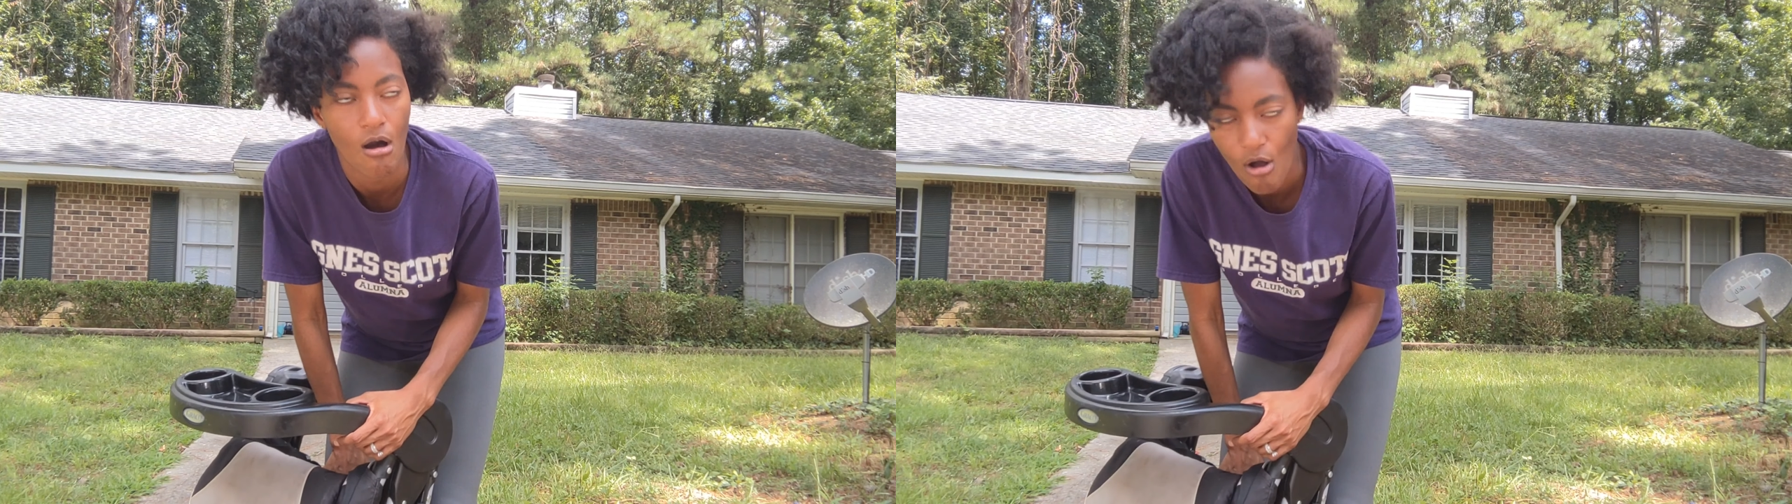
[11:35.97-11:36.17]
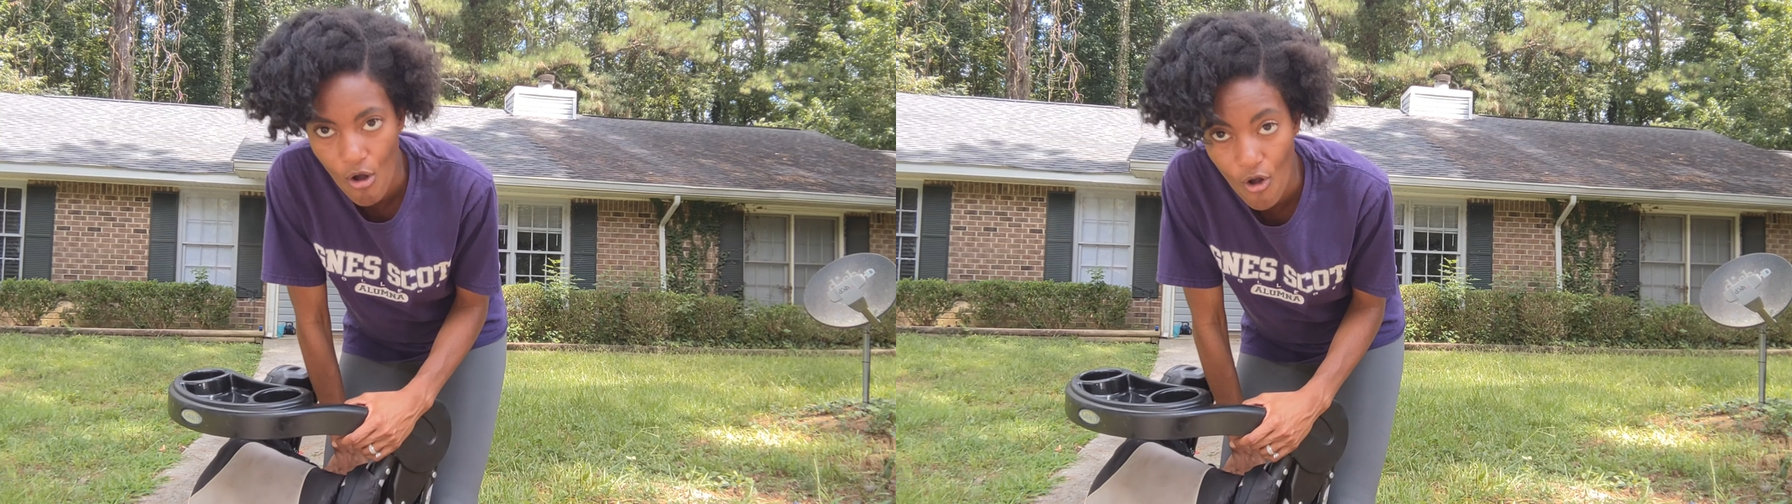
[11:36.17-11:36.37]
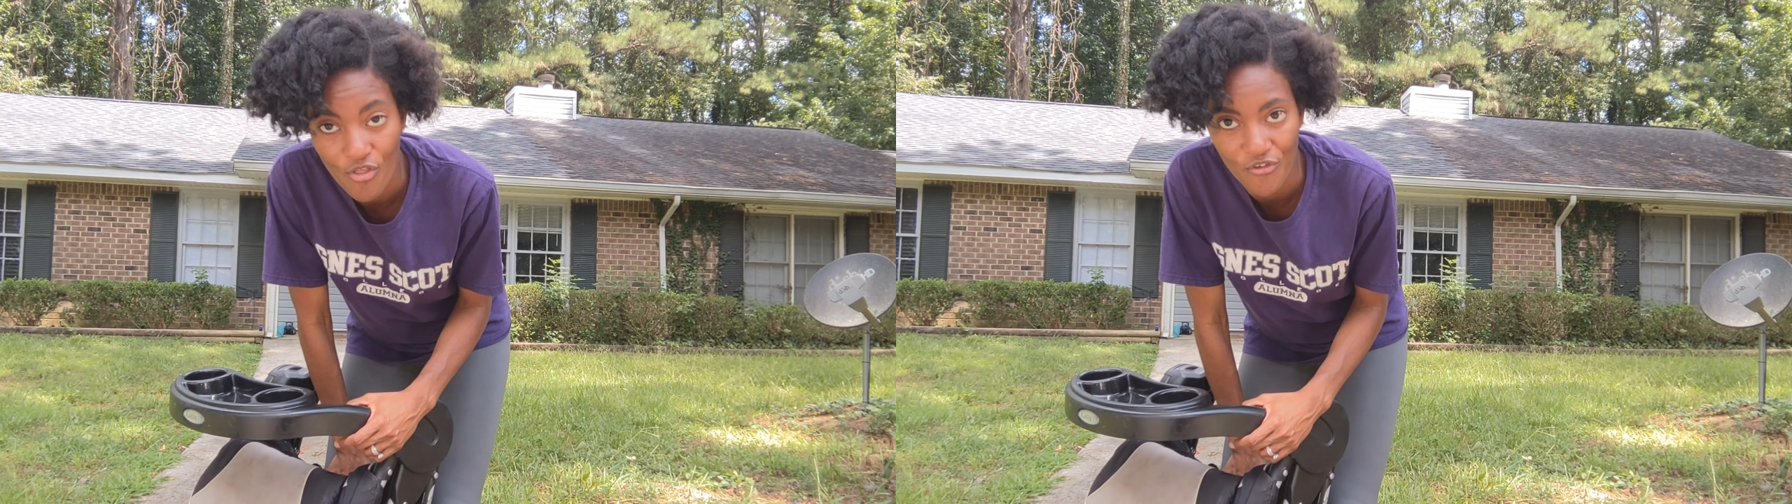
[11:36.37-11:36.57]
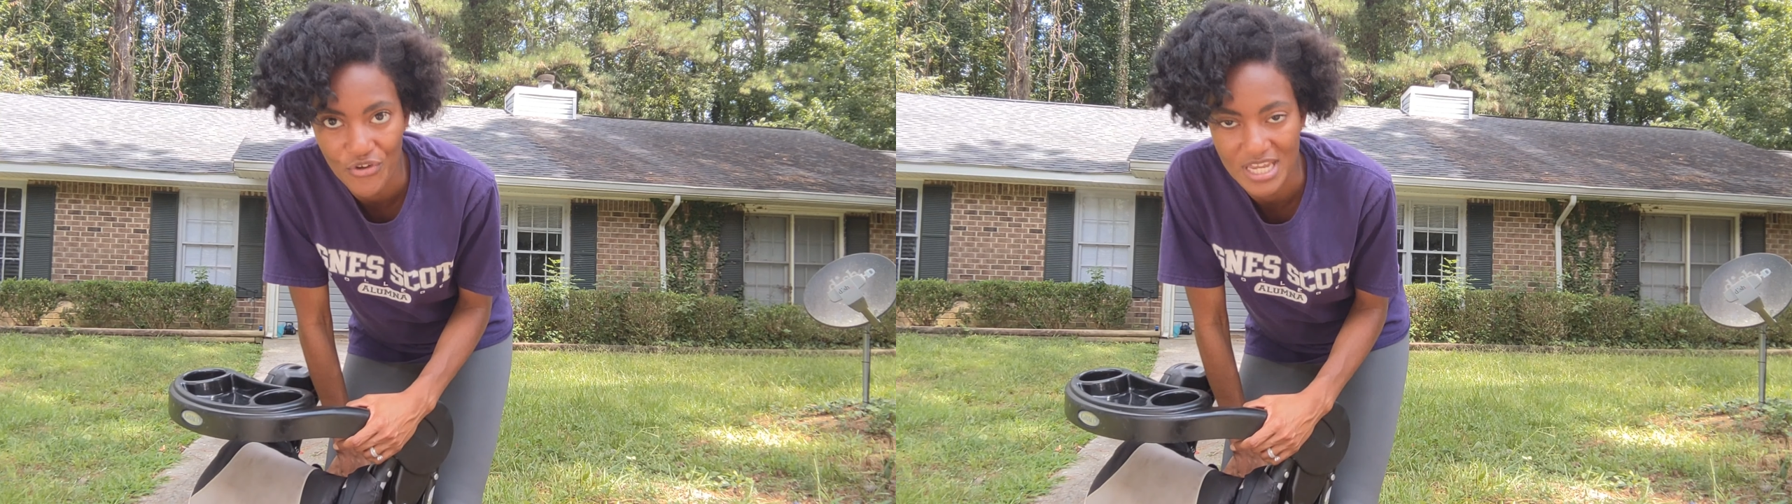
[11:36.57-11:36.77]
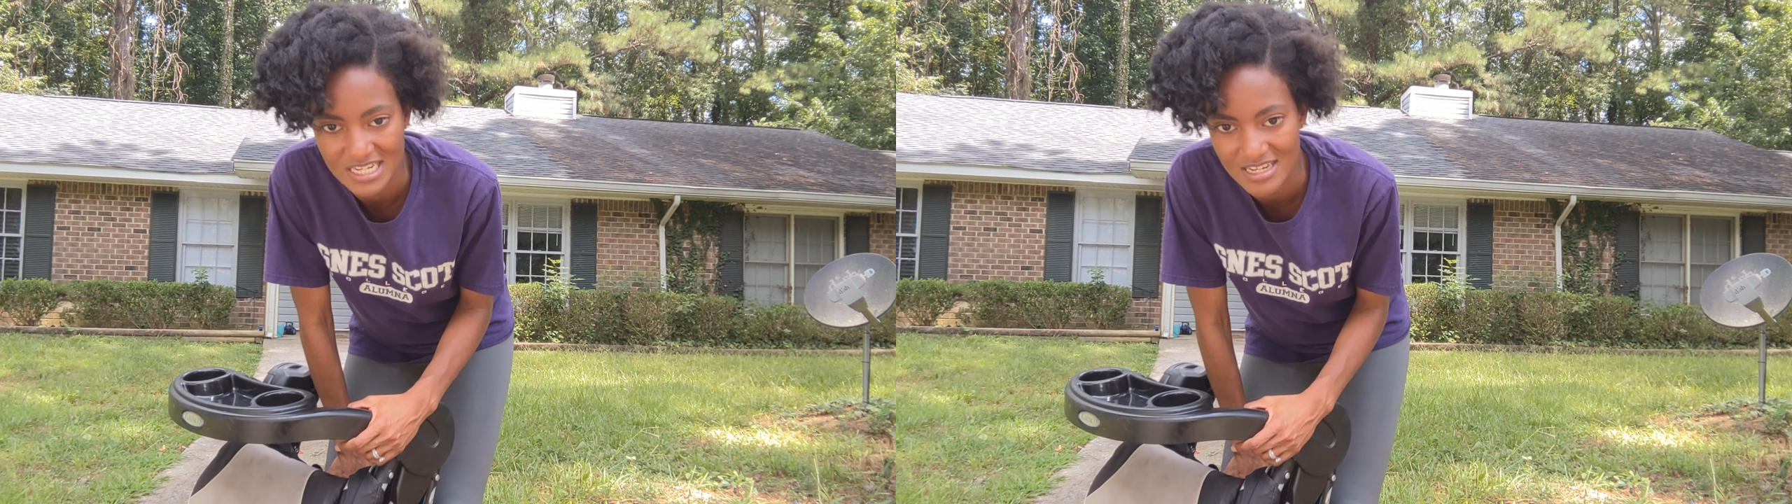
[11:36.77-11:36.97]
all the
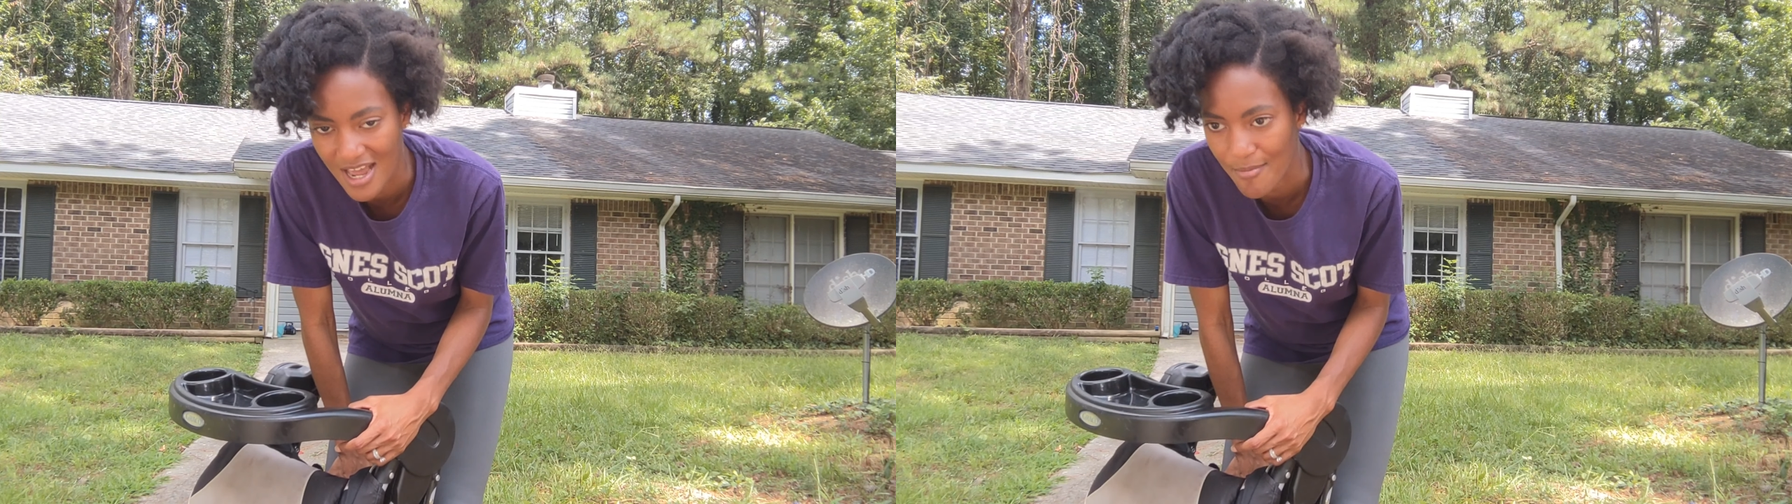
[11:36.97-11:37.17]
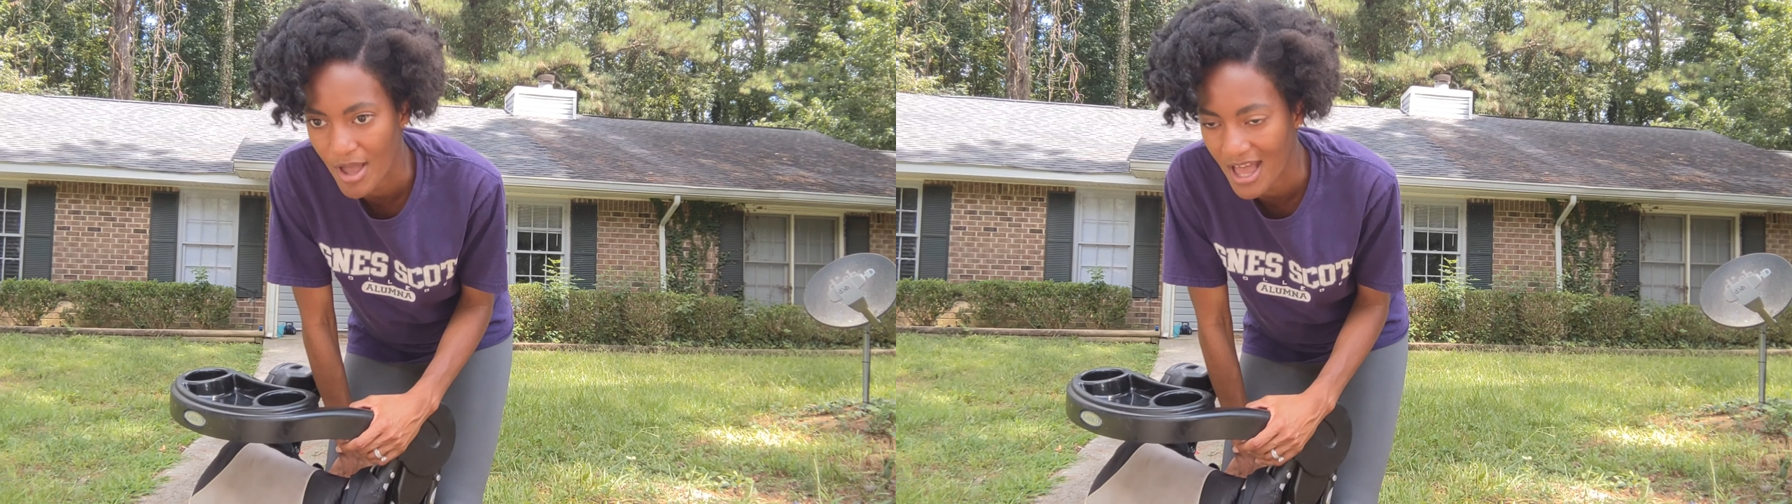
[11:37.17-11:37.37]
freaking time.